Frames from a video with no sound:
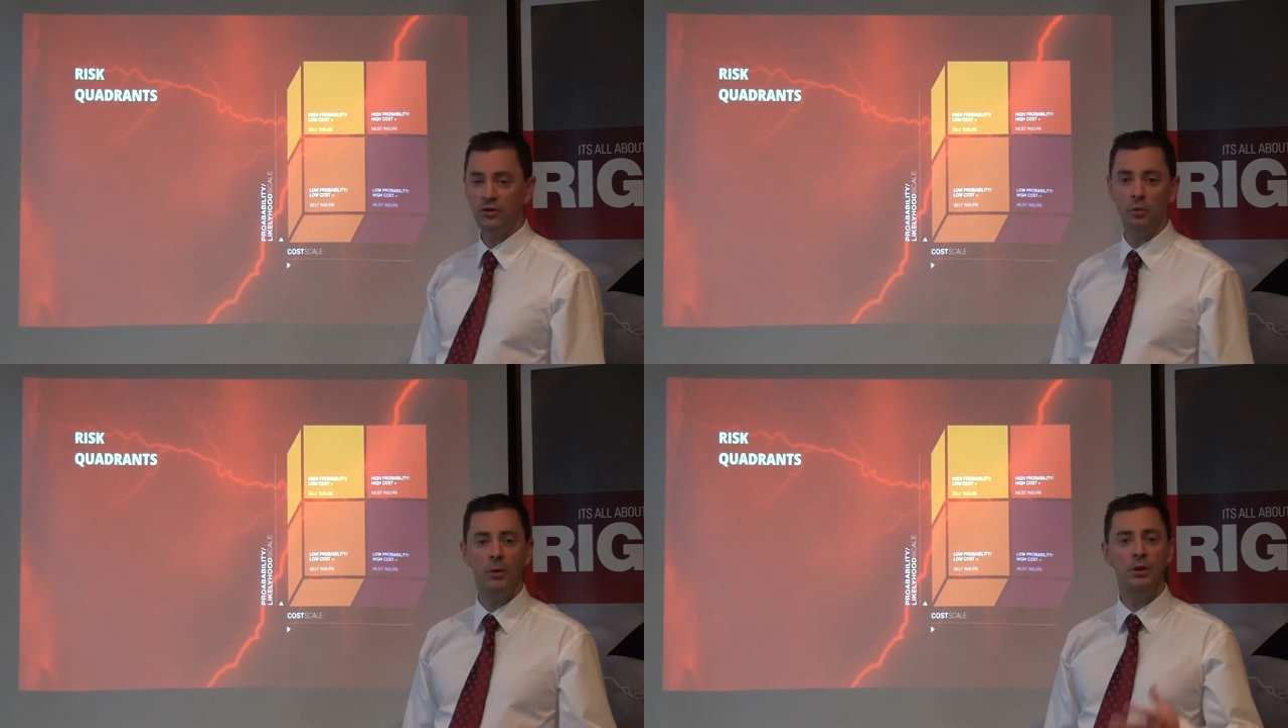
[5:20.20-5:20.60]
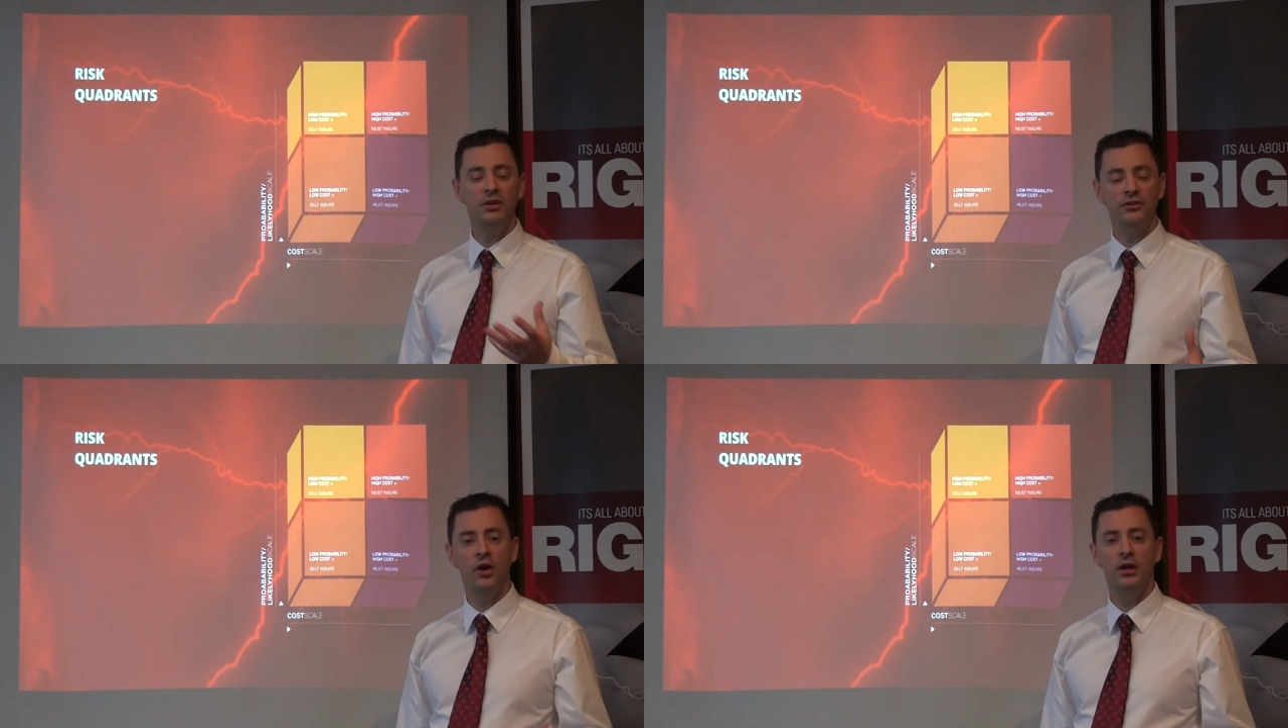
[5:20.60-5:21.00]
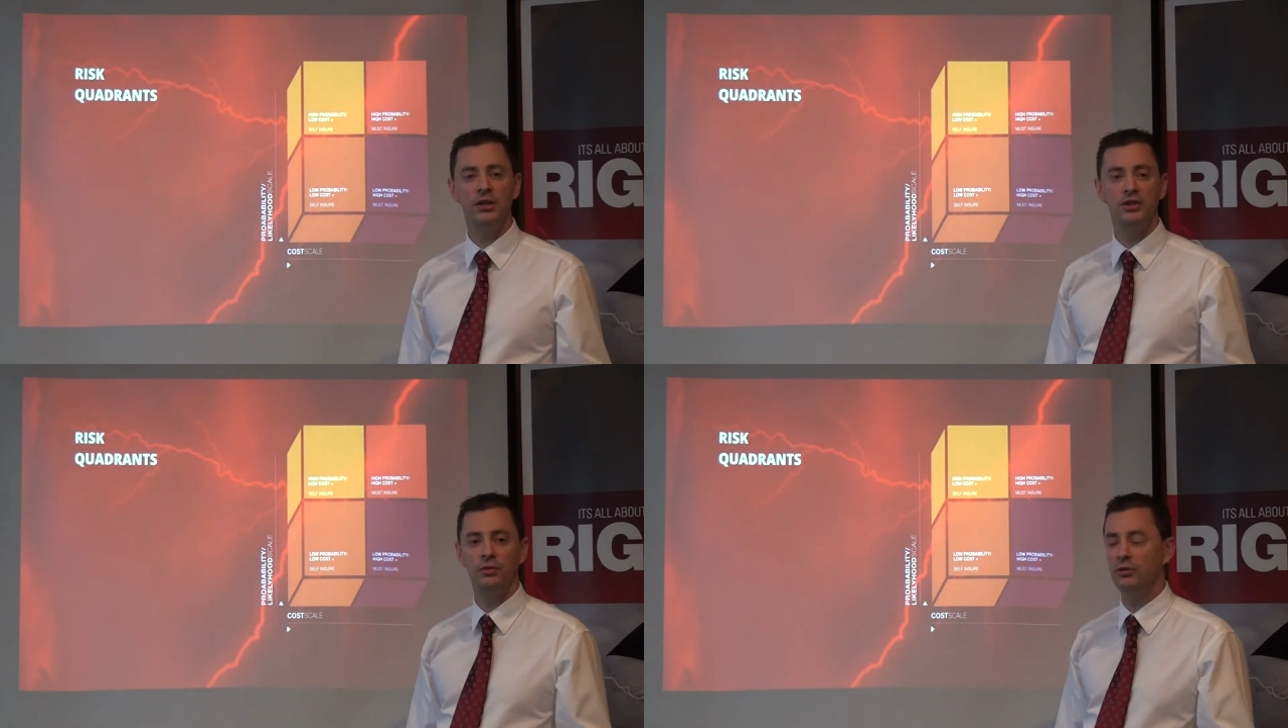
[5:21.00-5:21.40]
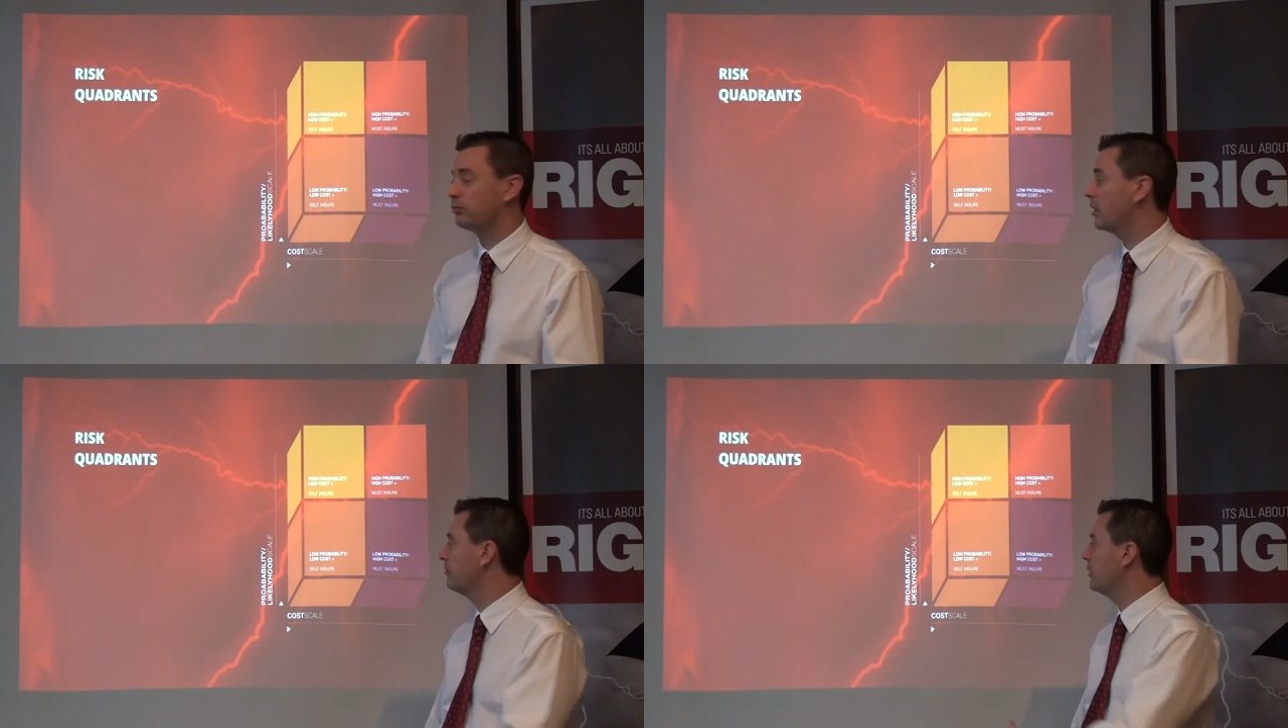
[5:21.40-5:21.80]
So when we design an insurance
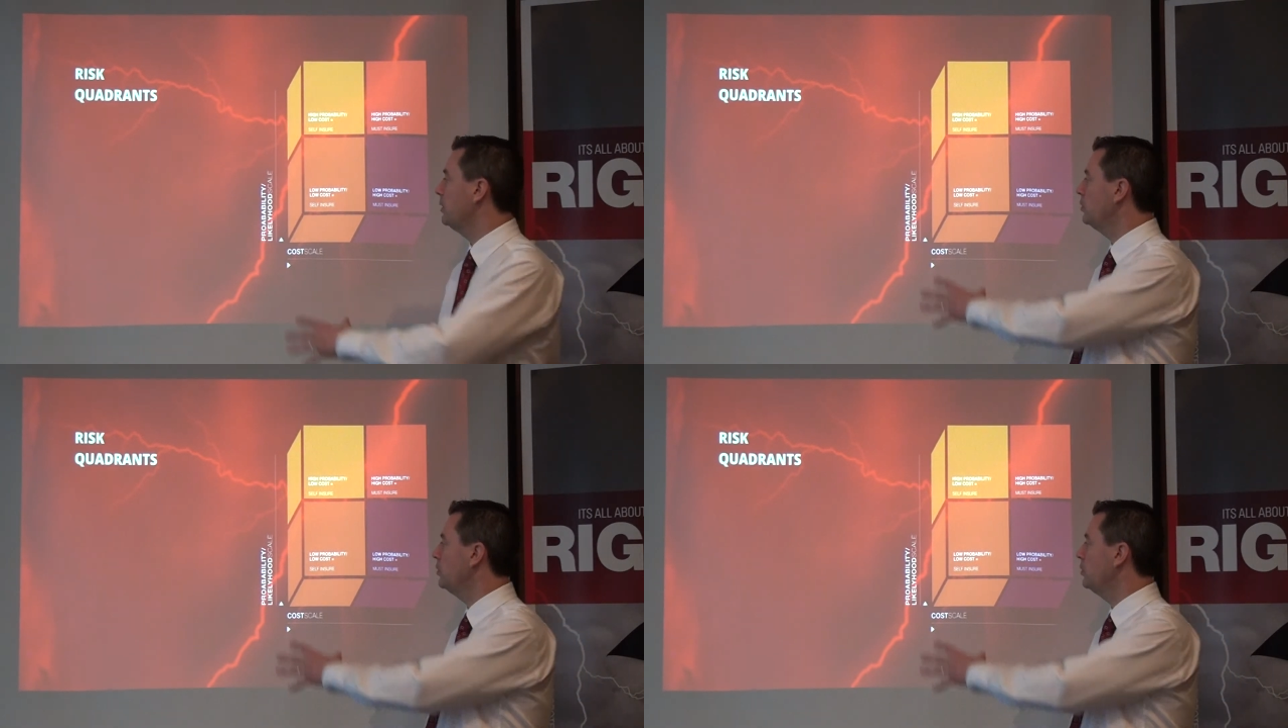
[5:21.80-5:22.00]
program,